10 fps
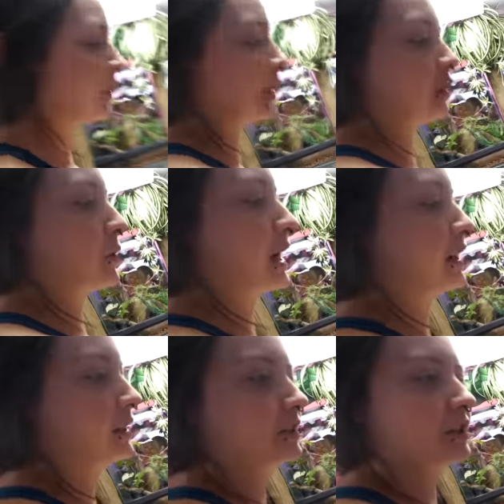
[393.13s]
gonna go
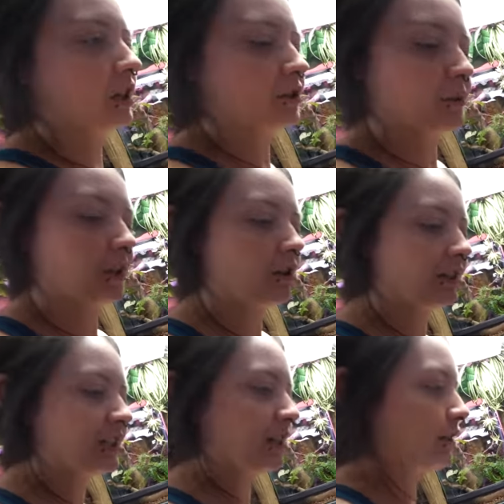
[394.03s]
ahead and start doing all
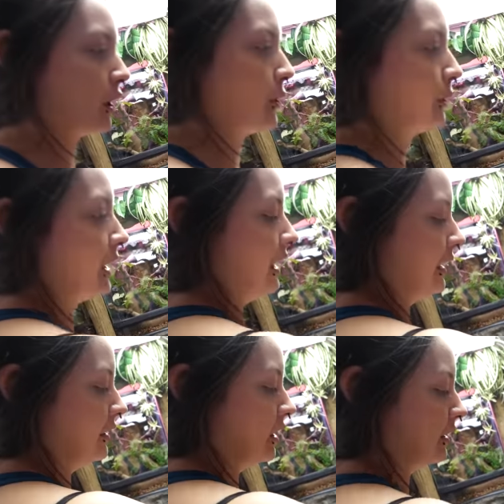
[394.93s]
the silicone
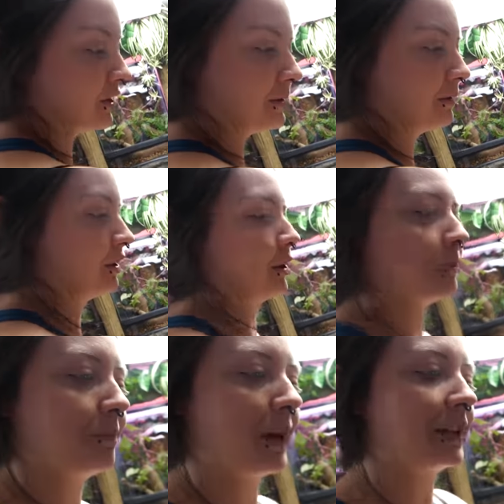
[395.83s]
and just, you know,
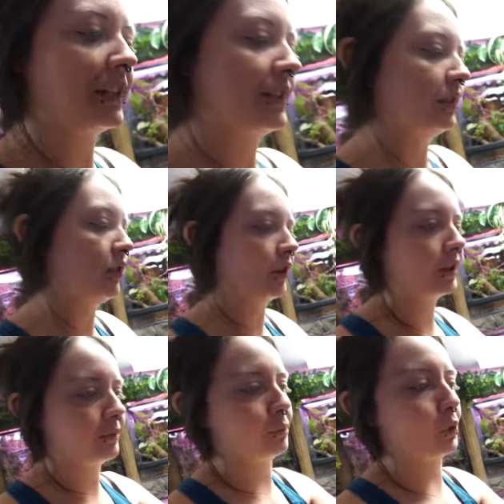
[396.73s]
make this look
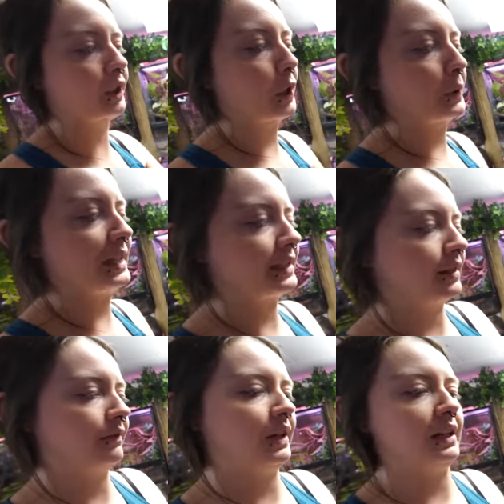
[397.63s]
more
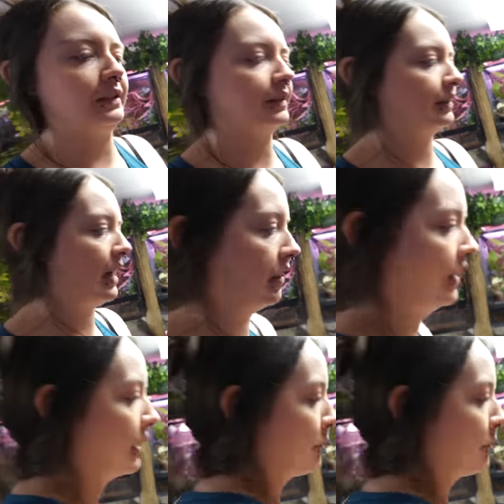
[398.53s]
cohesive and not like a